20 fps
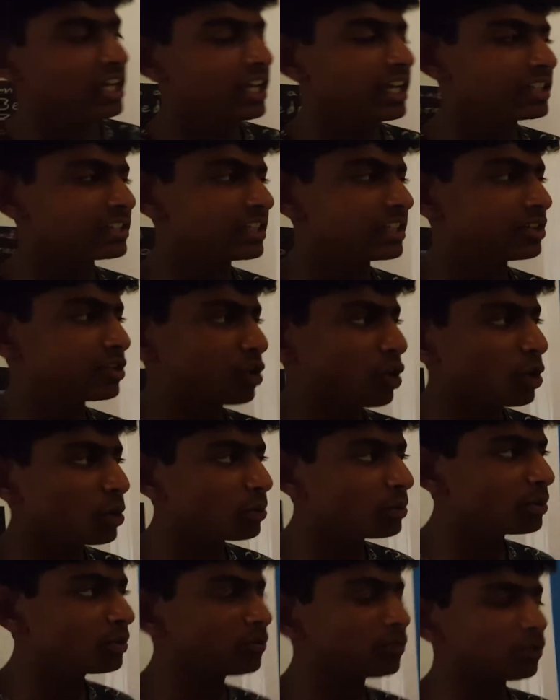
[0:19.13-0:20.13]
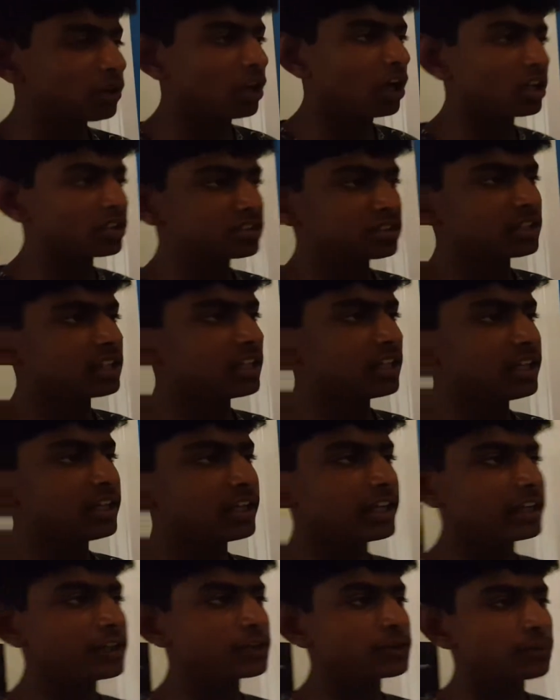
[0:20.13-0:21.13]
is that terminal
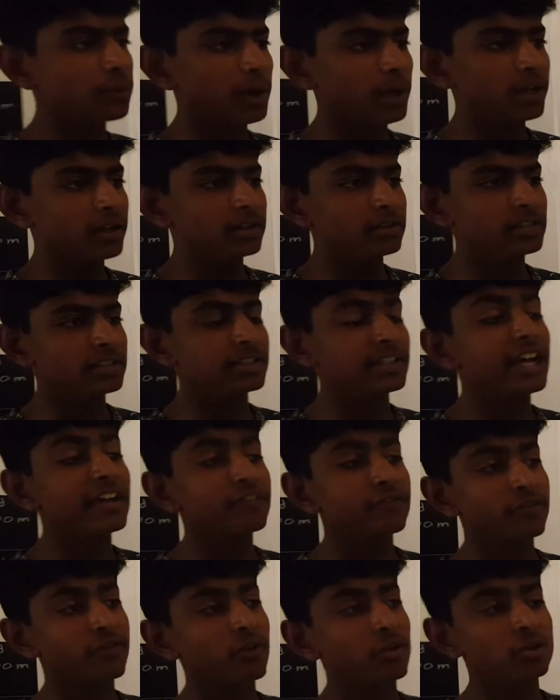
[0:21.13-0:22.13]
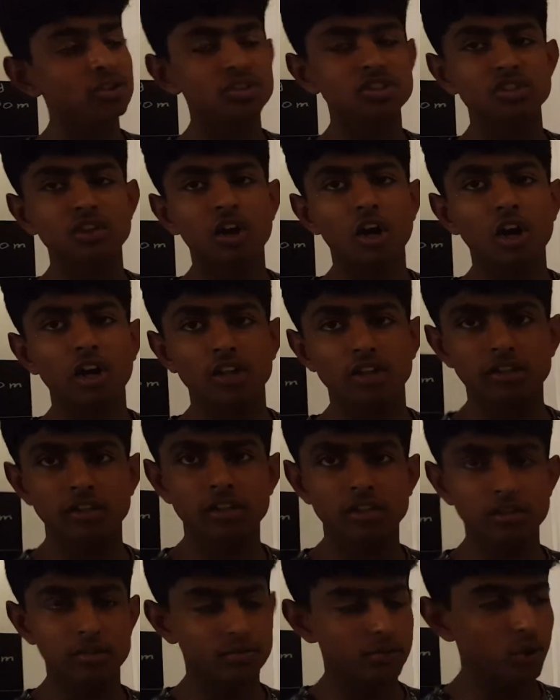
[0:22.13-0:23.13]
velocity is when the net force
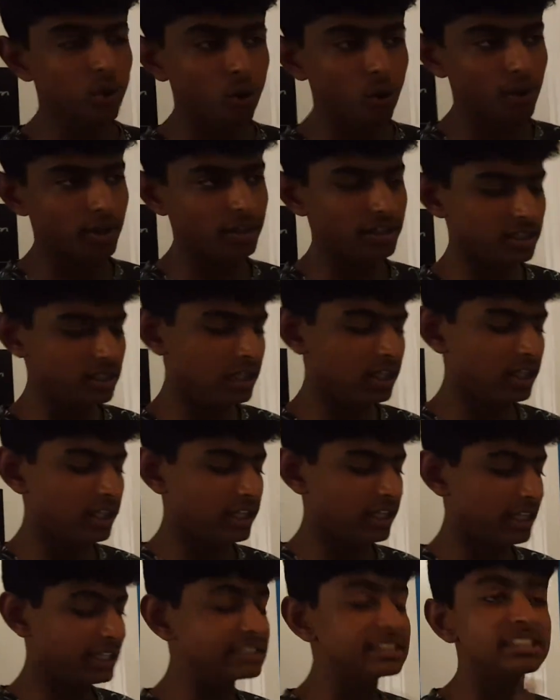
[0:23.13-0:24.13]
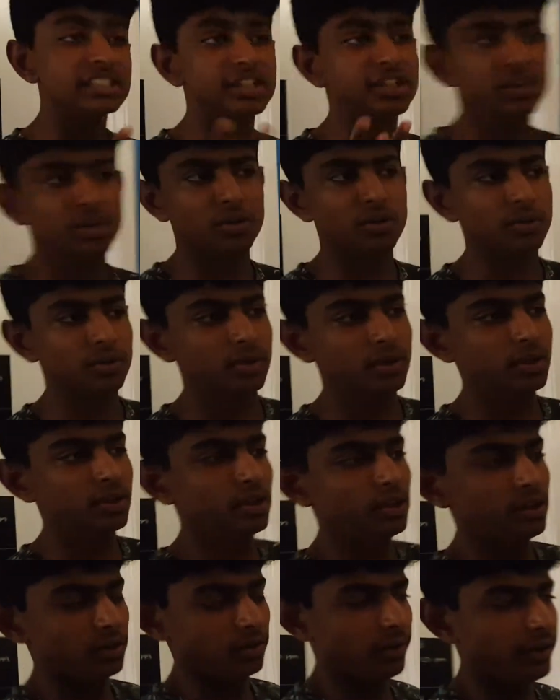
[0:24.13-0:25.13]
on the coin is 0,
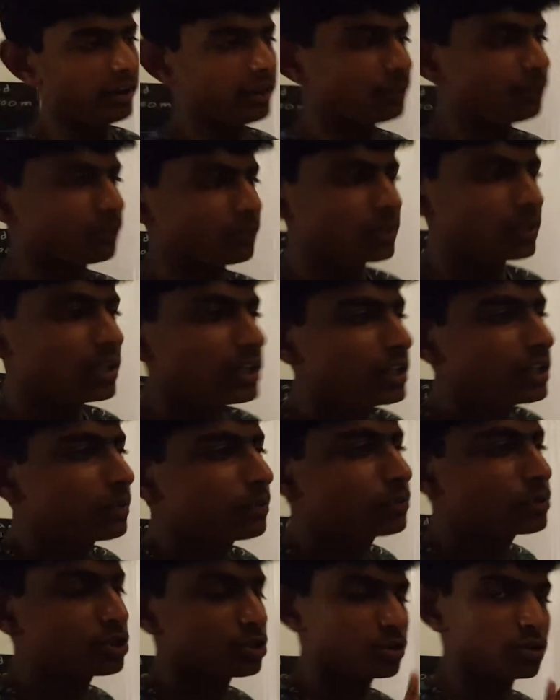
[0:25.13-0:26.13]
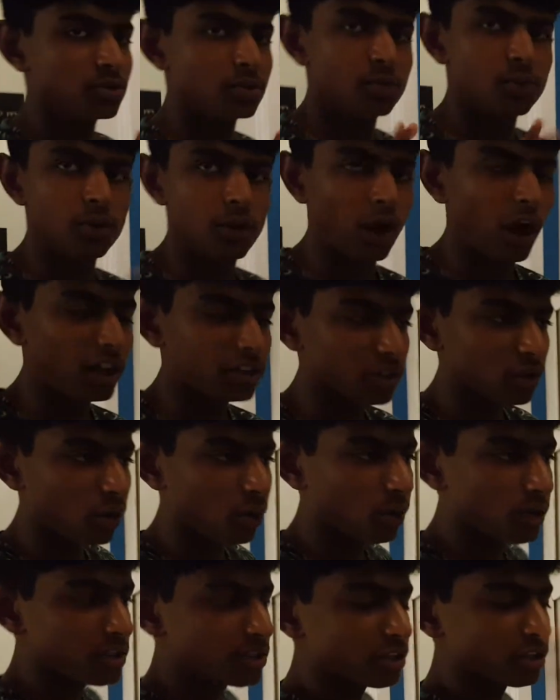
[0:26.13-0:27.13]
right? So on the
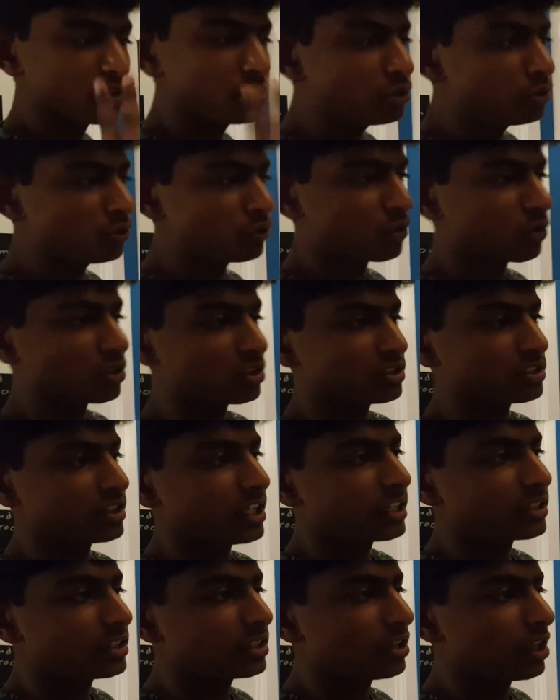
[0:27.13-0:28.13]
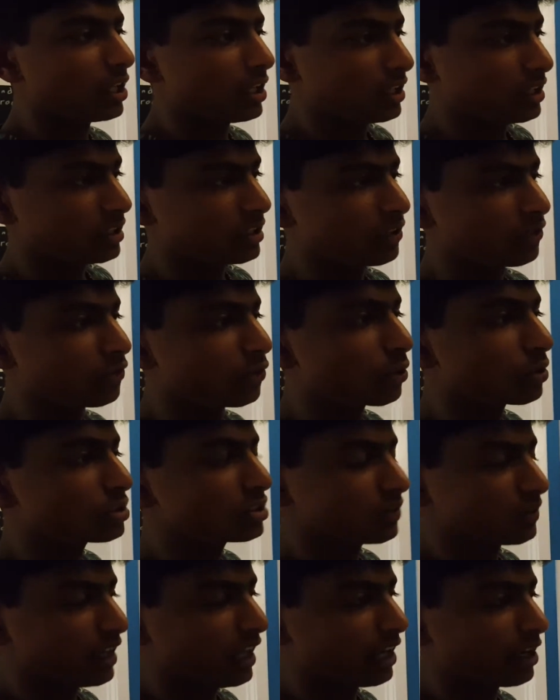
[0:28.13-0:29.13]
coin, there are two forces acting on it. The
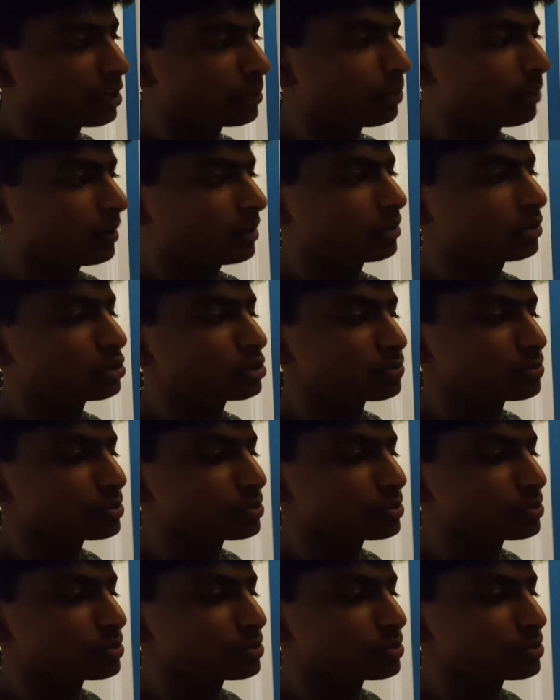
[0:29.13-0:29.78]
force of the air particles